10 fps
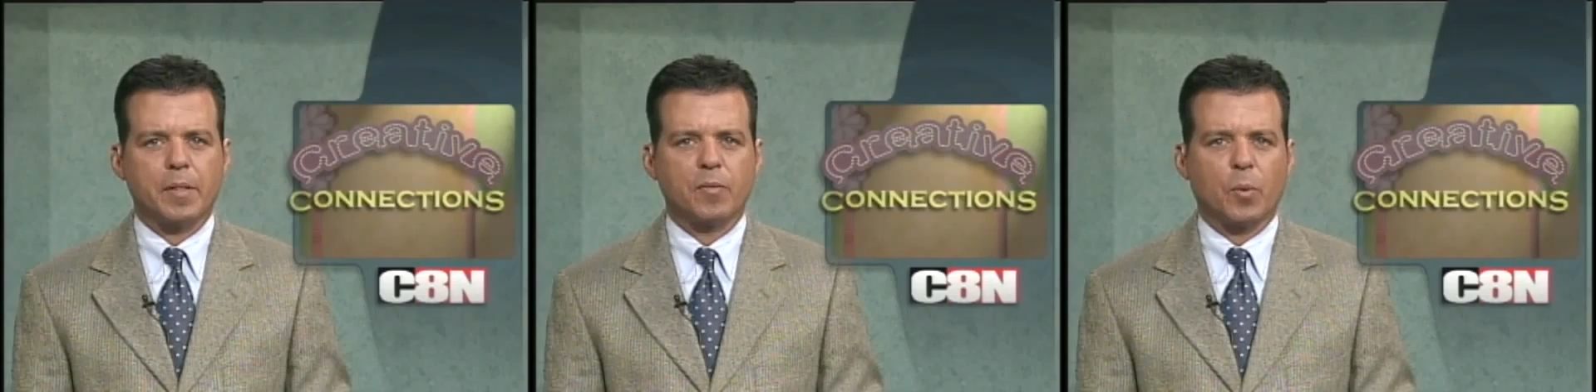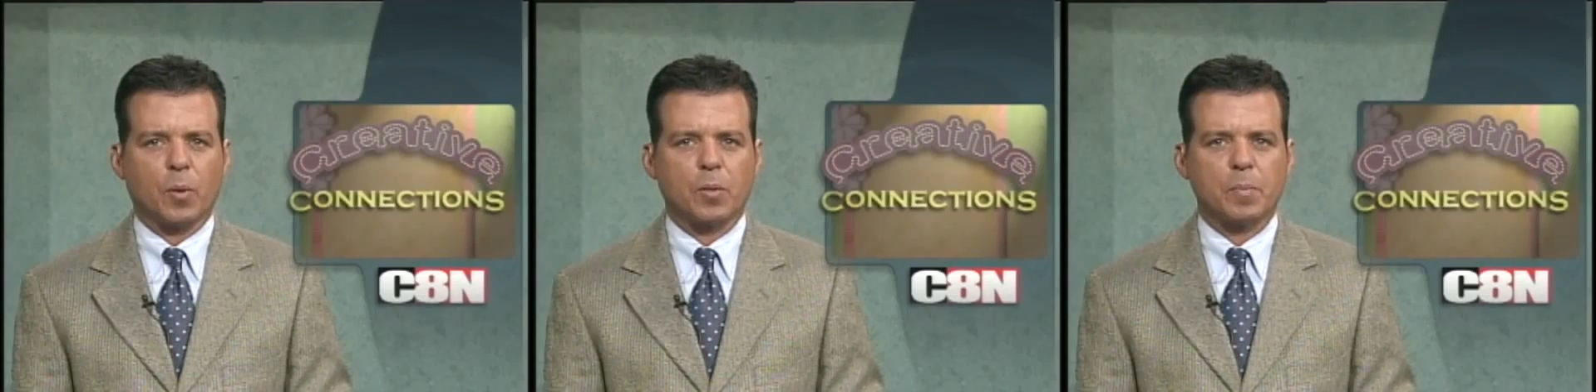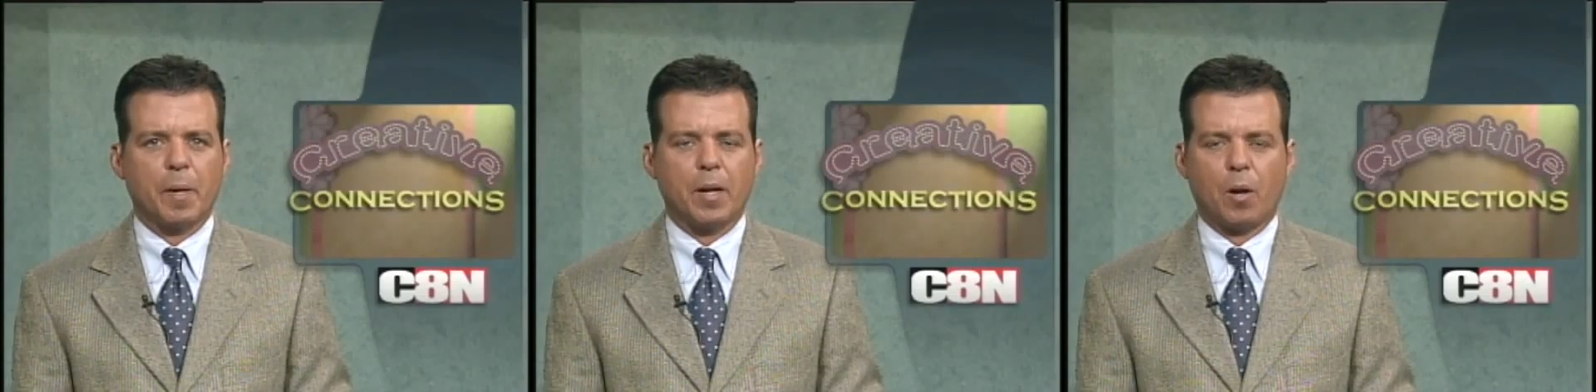of works
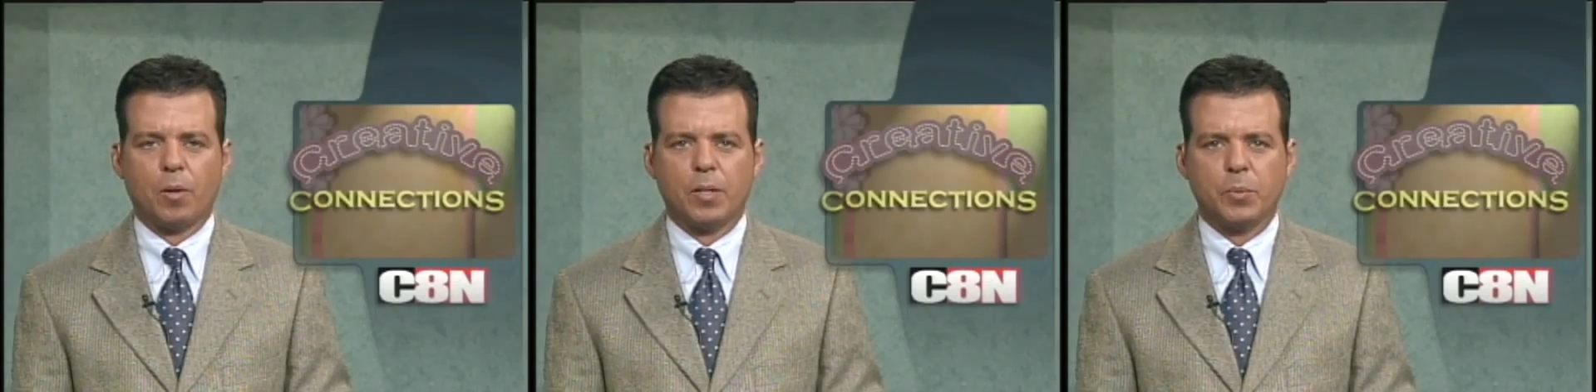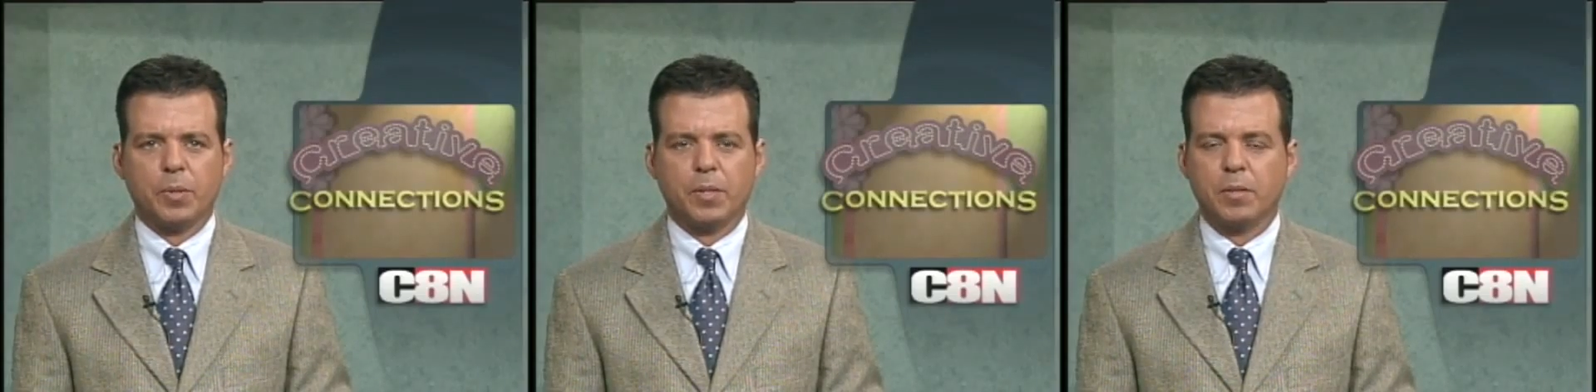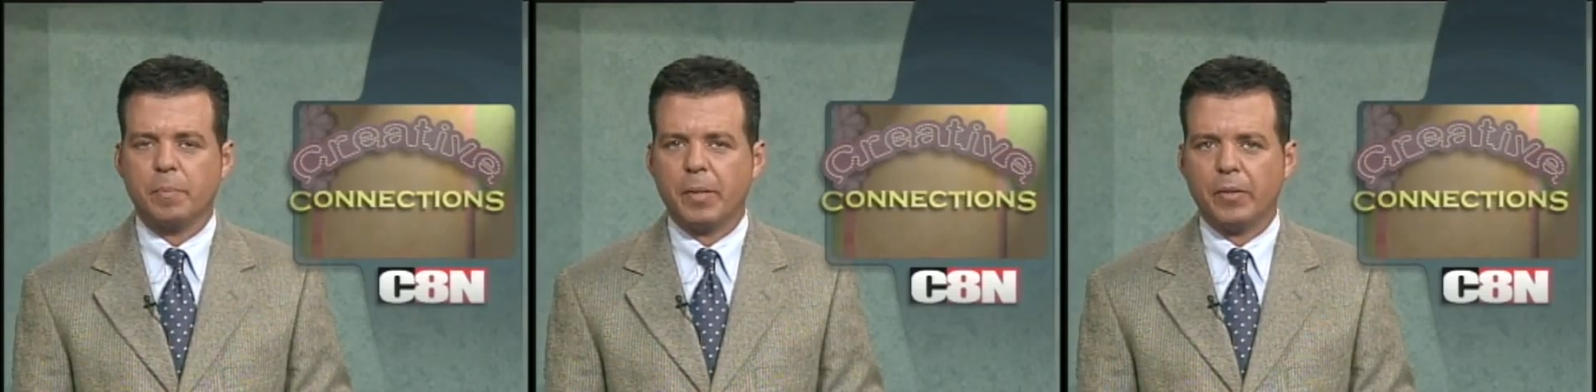by artists with
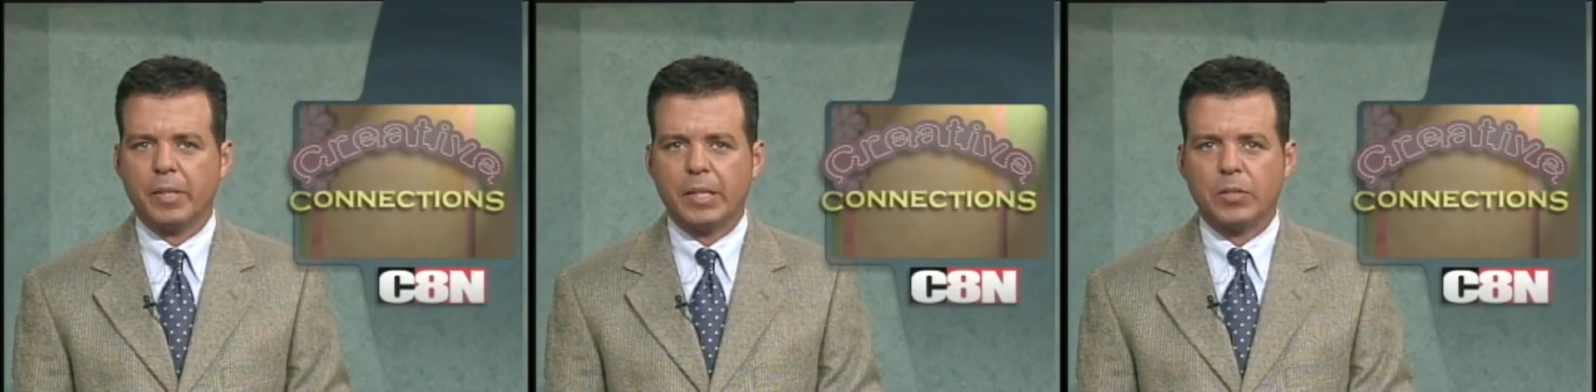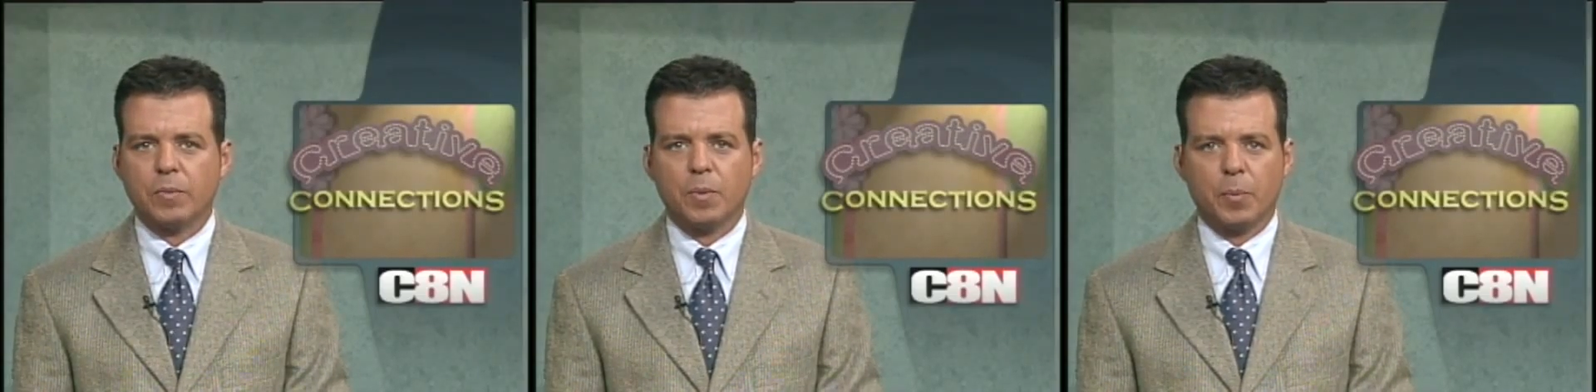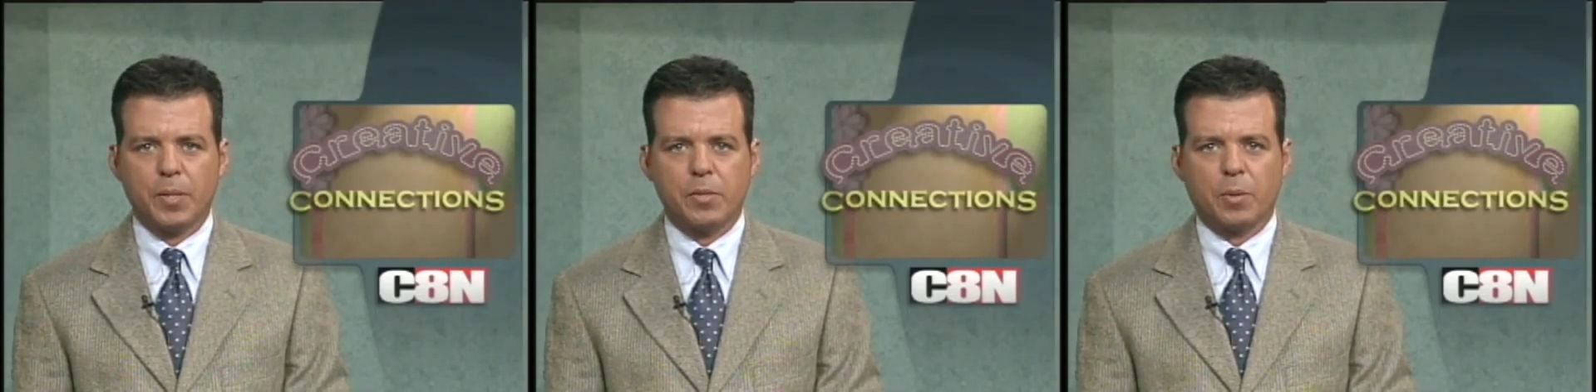disabilities from the
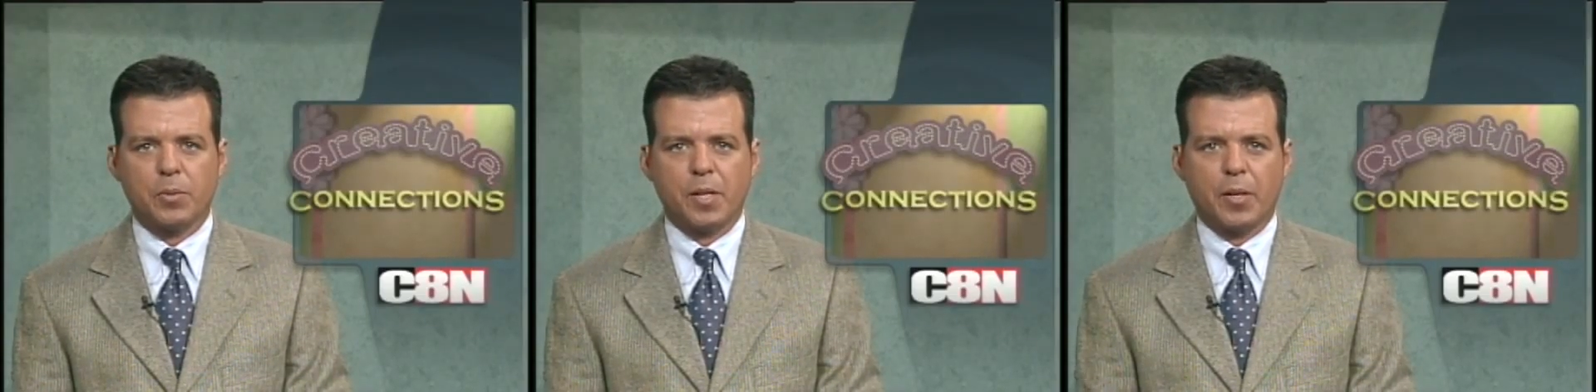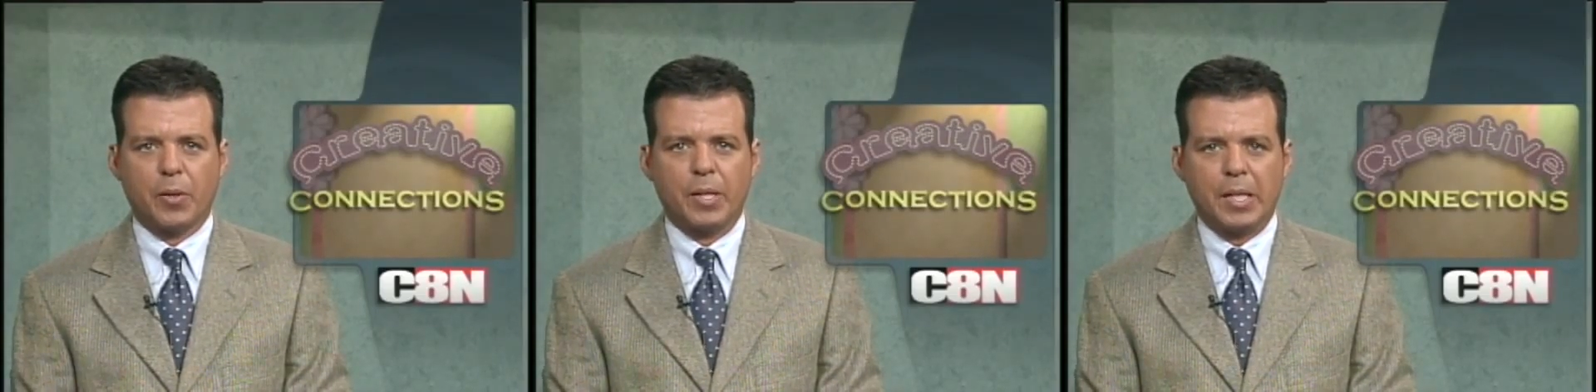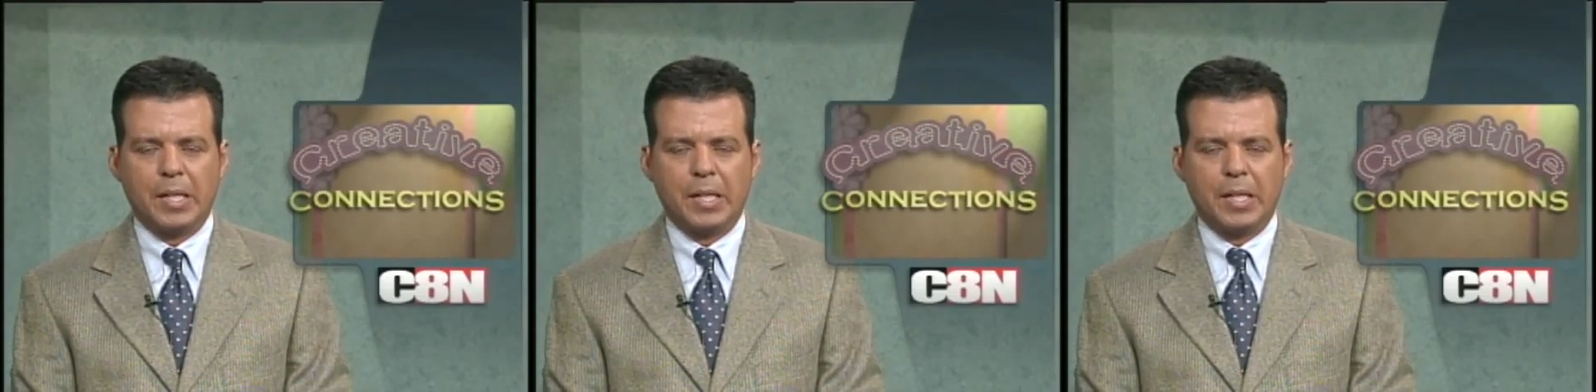Resource Center.